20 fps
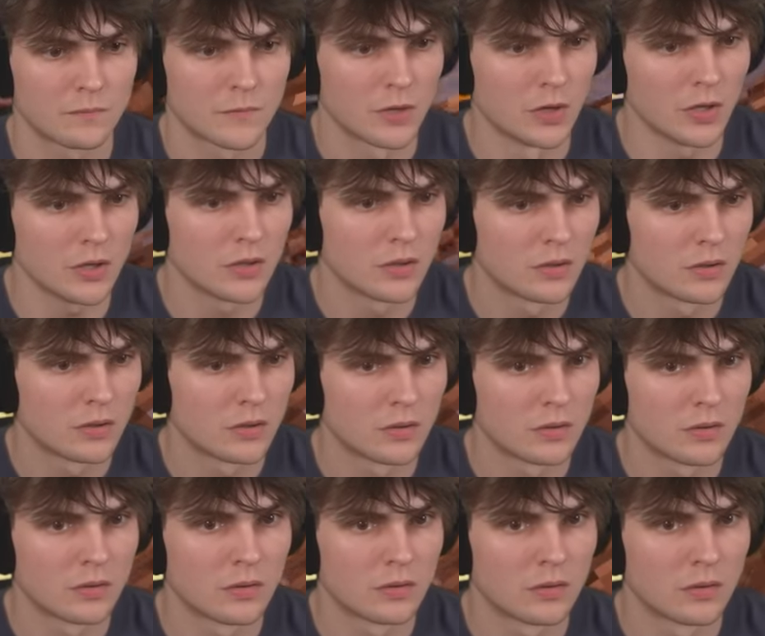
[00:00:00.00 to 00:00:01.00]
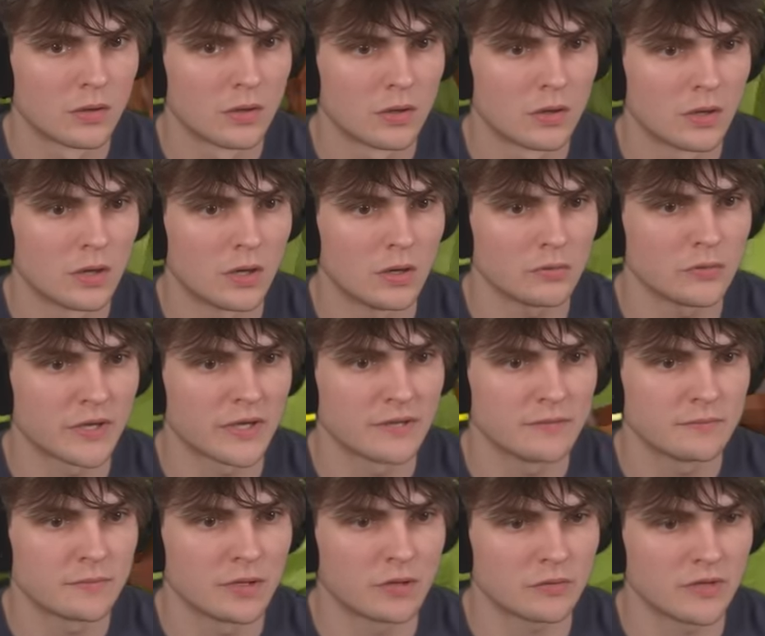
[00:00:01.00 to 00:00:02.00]
Oh. Okay,
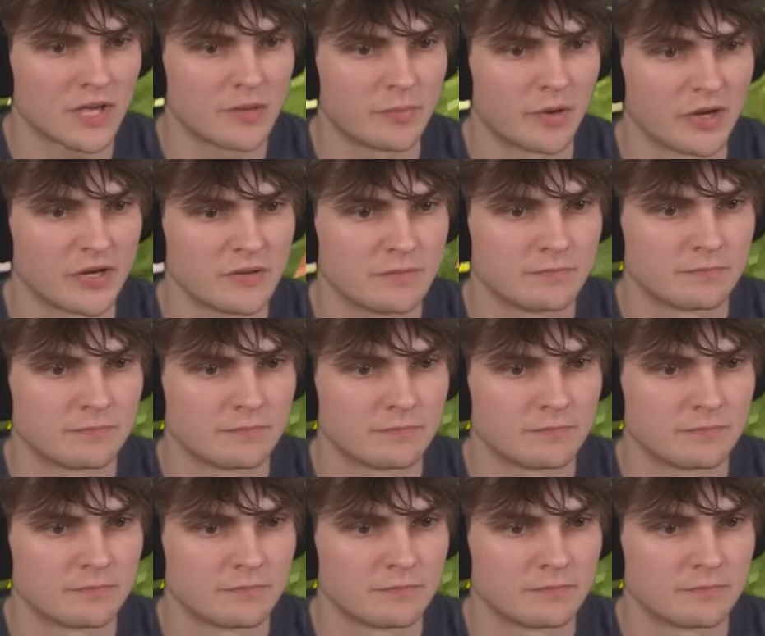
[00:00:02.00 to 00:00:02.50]
okay, buddy.